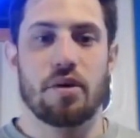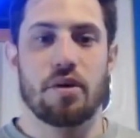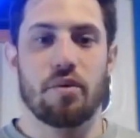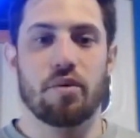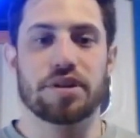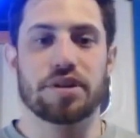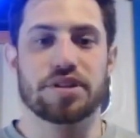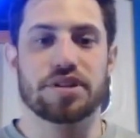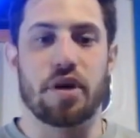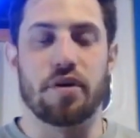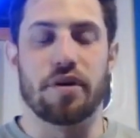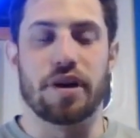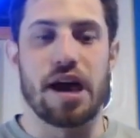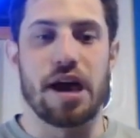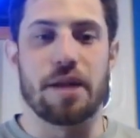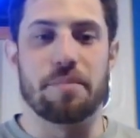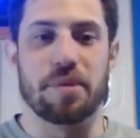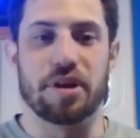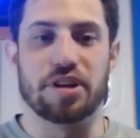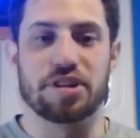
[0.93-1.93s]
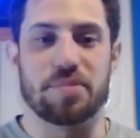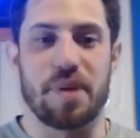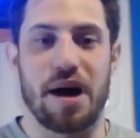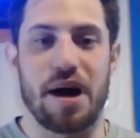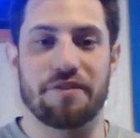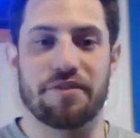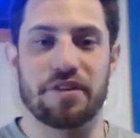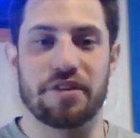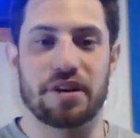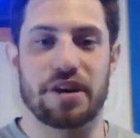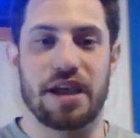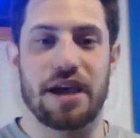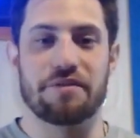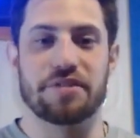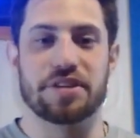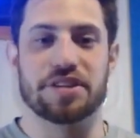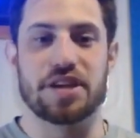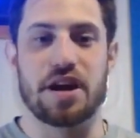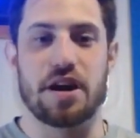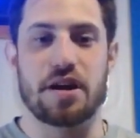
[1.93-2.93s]
What is going on, Bills Mafia?
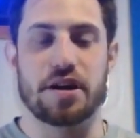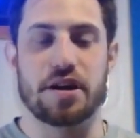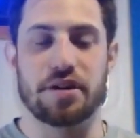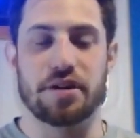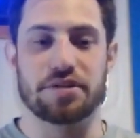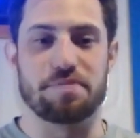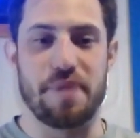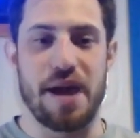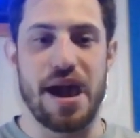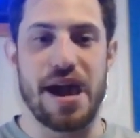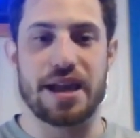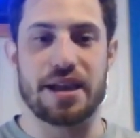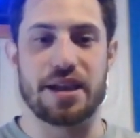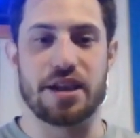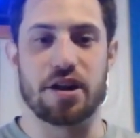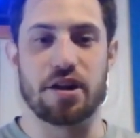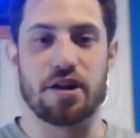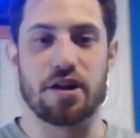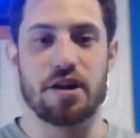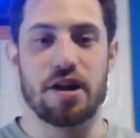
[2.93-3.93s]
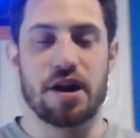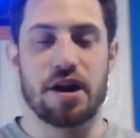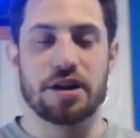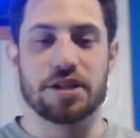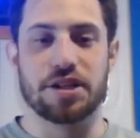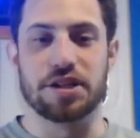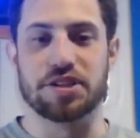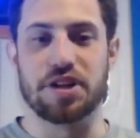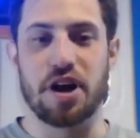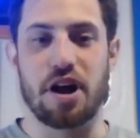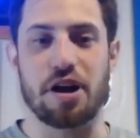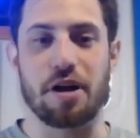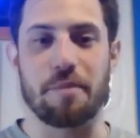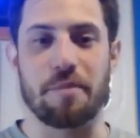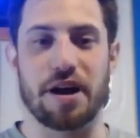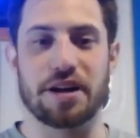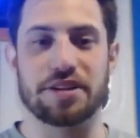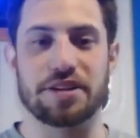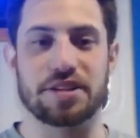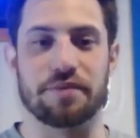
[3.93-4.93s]
Kevin Syracuse back here to talk
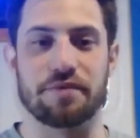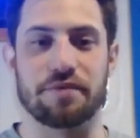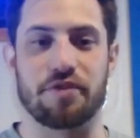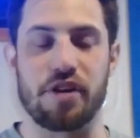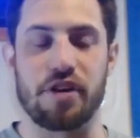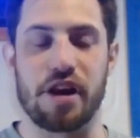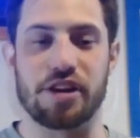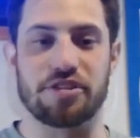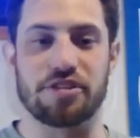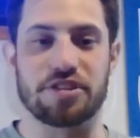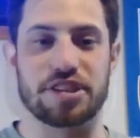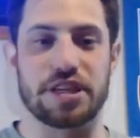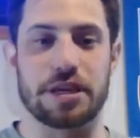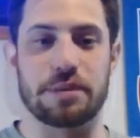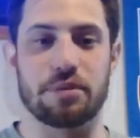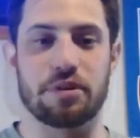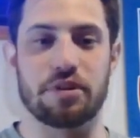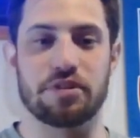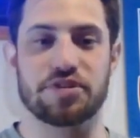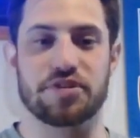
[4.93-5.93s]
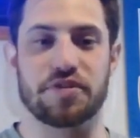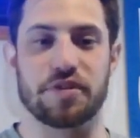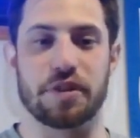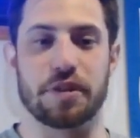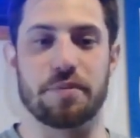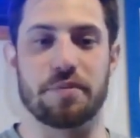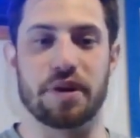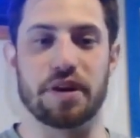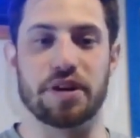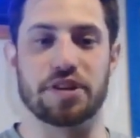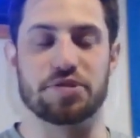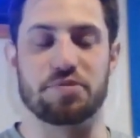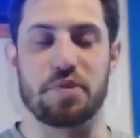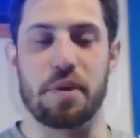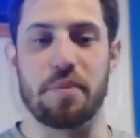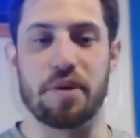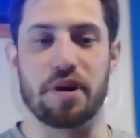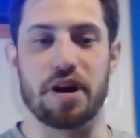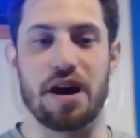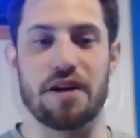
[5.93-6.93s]
about some free agency moves for the Bills.
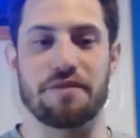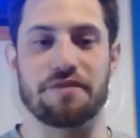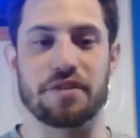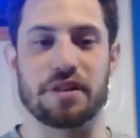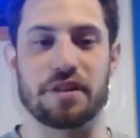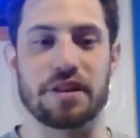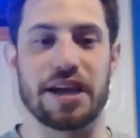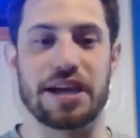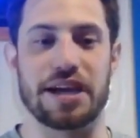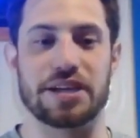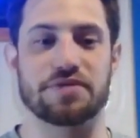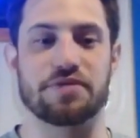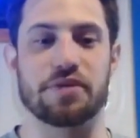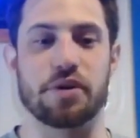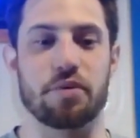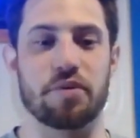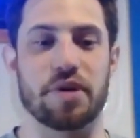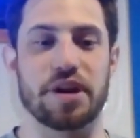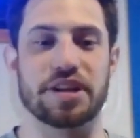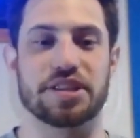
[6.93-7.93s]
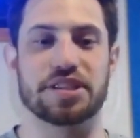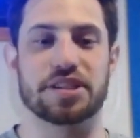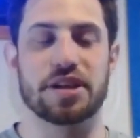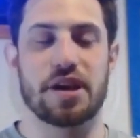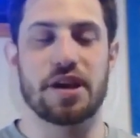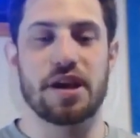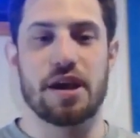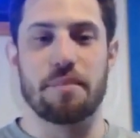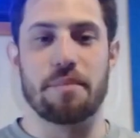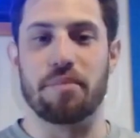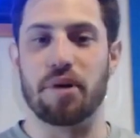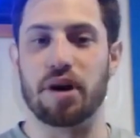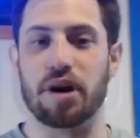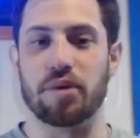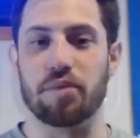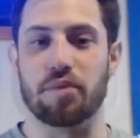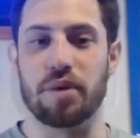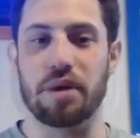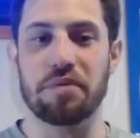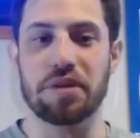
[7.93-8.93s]
We've been off for the last few weeks,
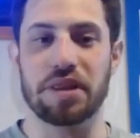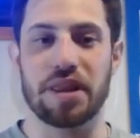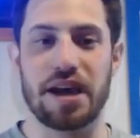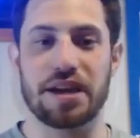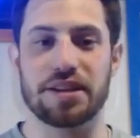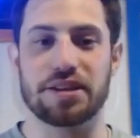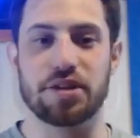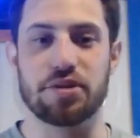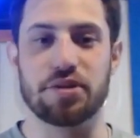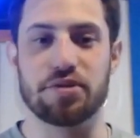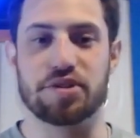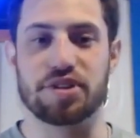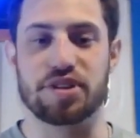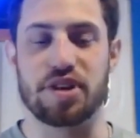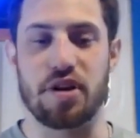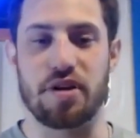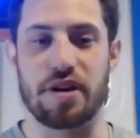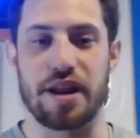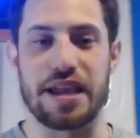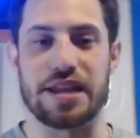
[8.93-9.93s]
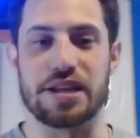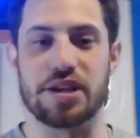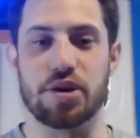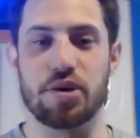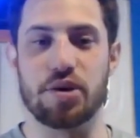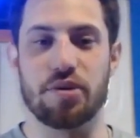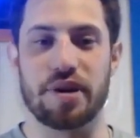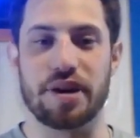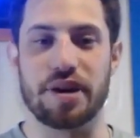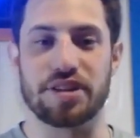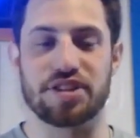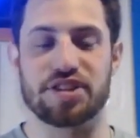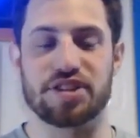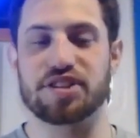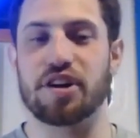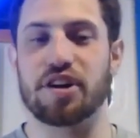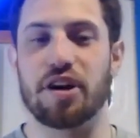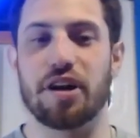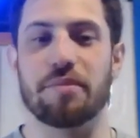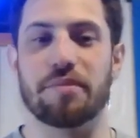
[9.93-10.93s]
but we would like to start a new
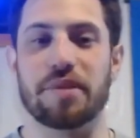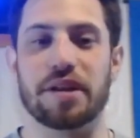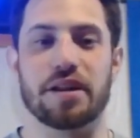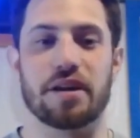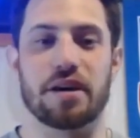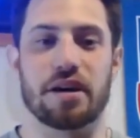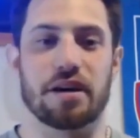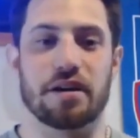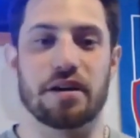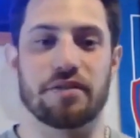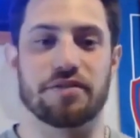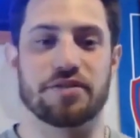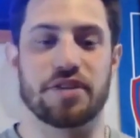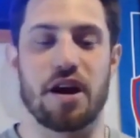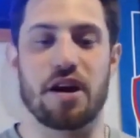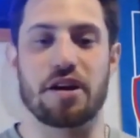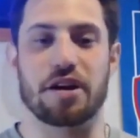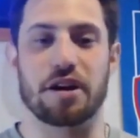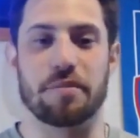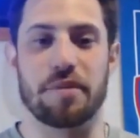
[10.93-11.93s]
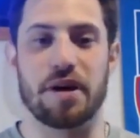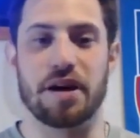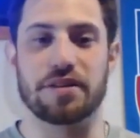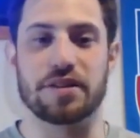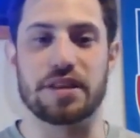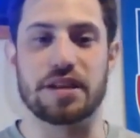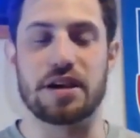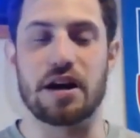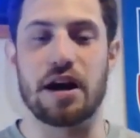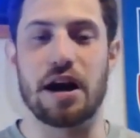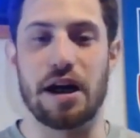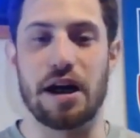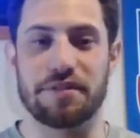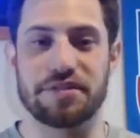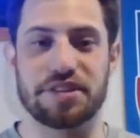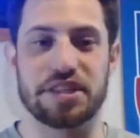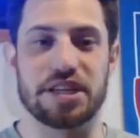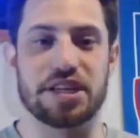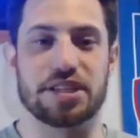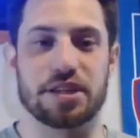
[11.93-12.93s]
installment of talking about the
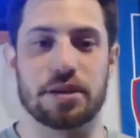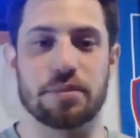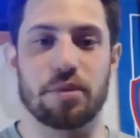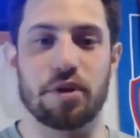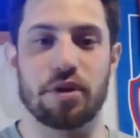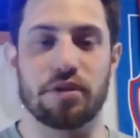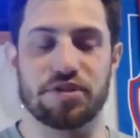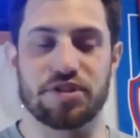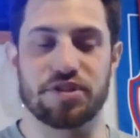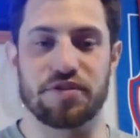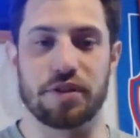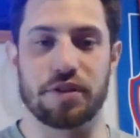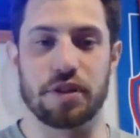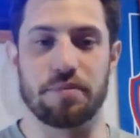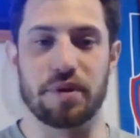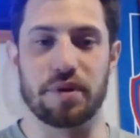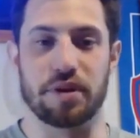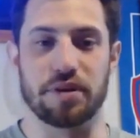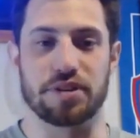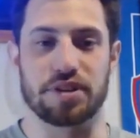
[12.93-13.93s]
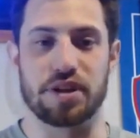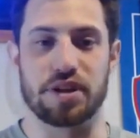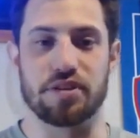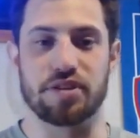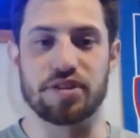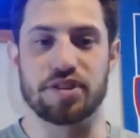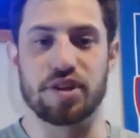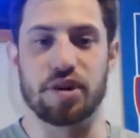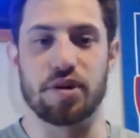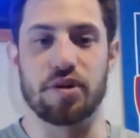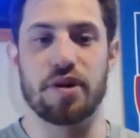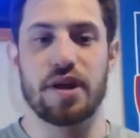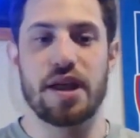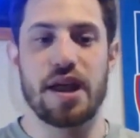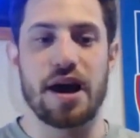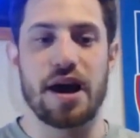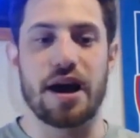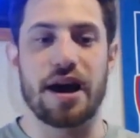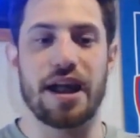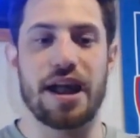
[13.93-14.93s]
offseason moves for the Bills here. So
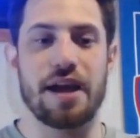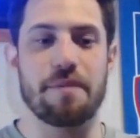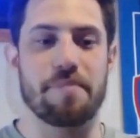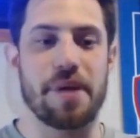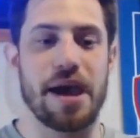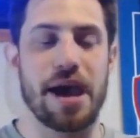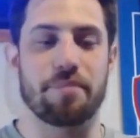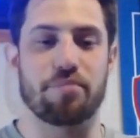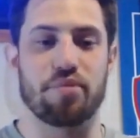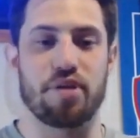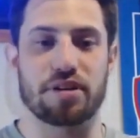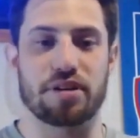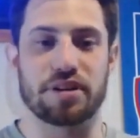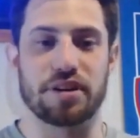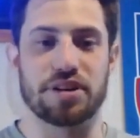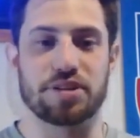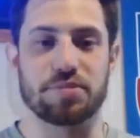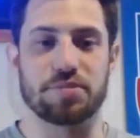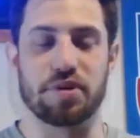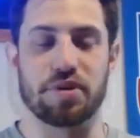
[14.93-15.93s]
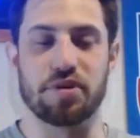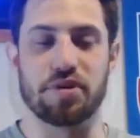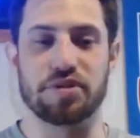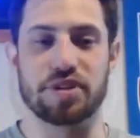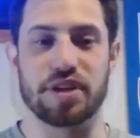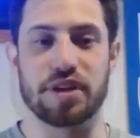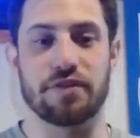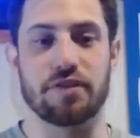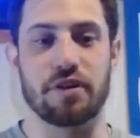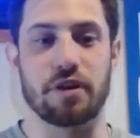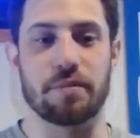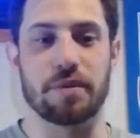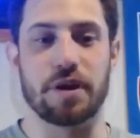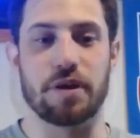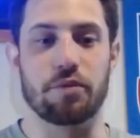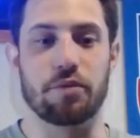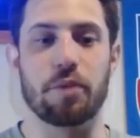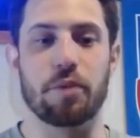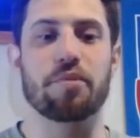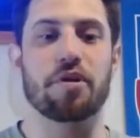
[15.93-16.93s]
I have Pat Bruknis producing for
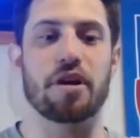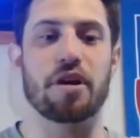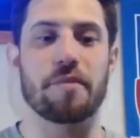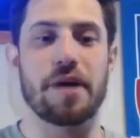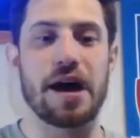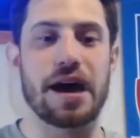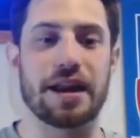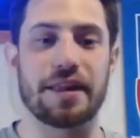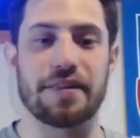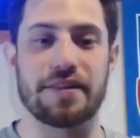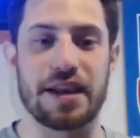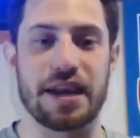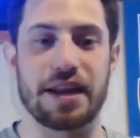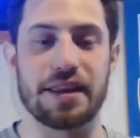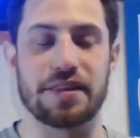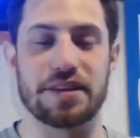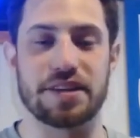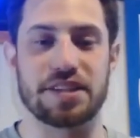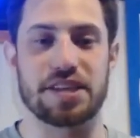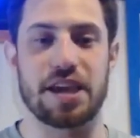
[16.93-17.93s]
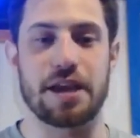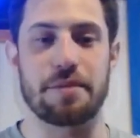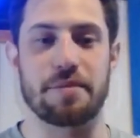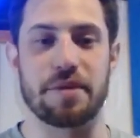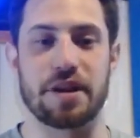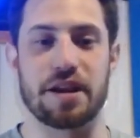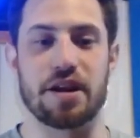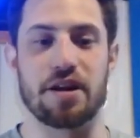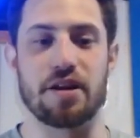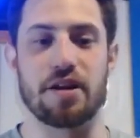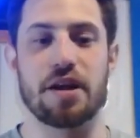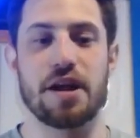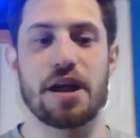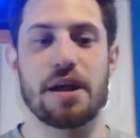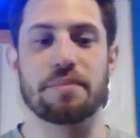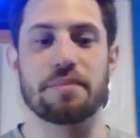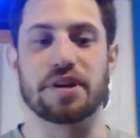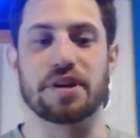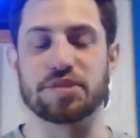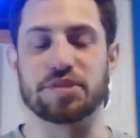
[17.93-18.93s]
me. We'll bring him on at the end of this segment here
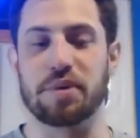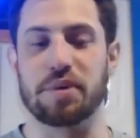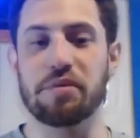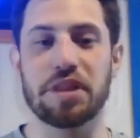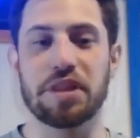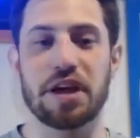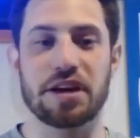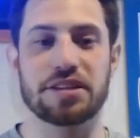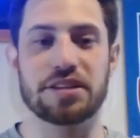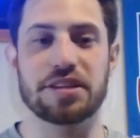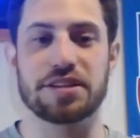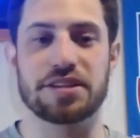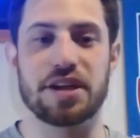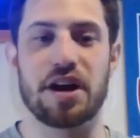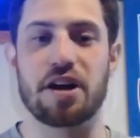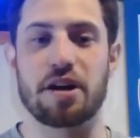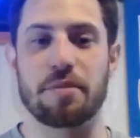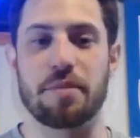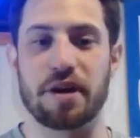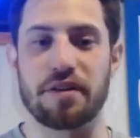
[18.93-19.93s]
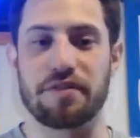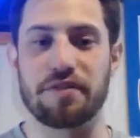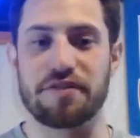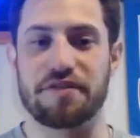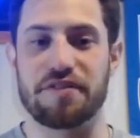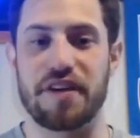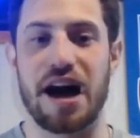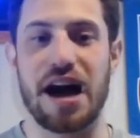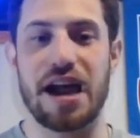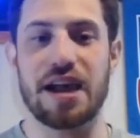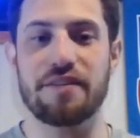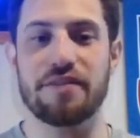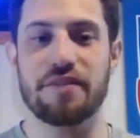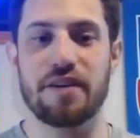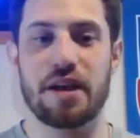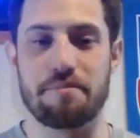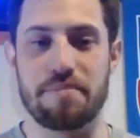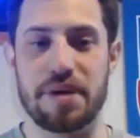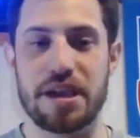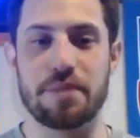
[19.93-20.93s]
because we would like to talk about
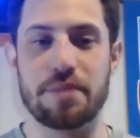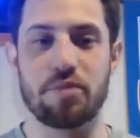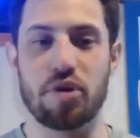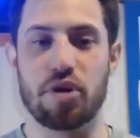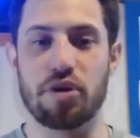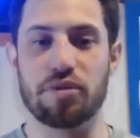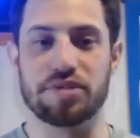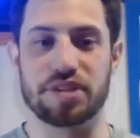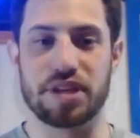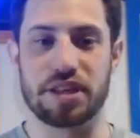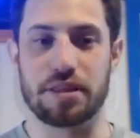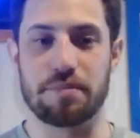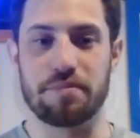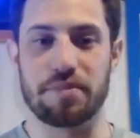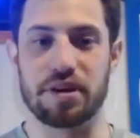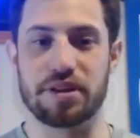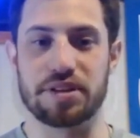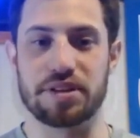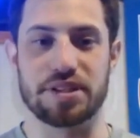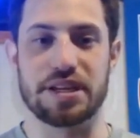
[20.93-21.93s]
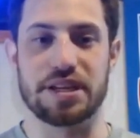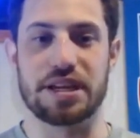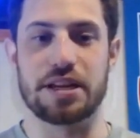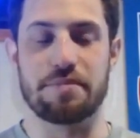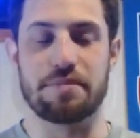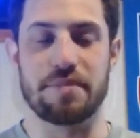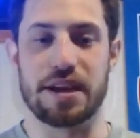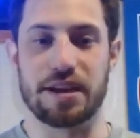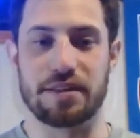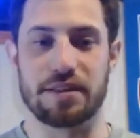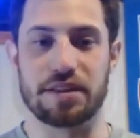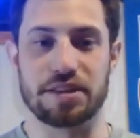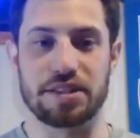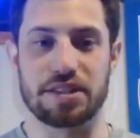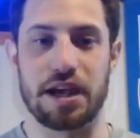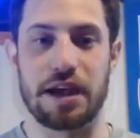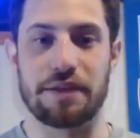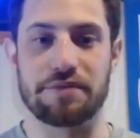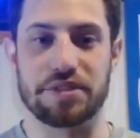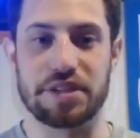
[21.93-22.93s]
5 big moves that the Bills need to make
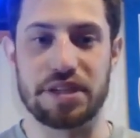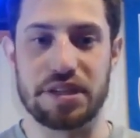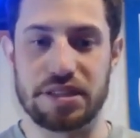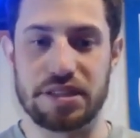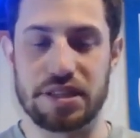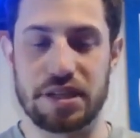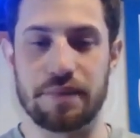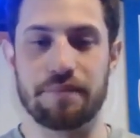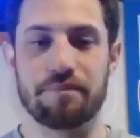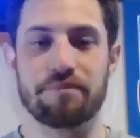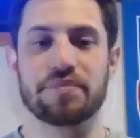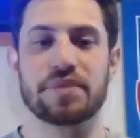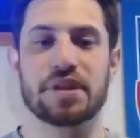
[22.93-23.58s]
this offseason.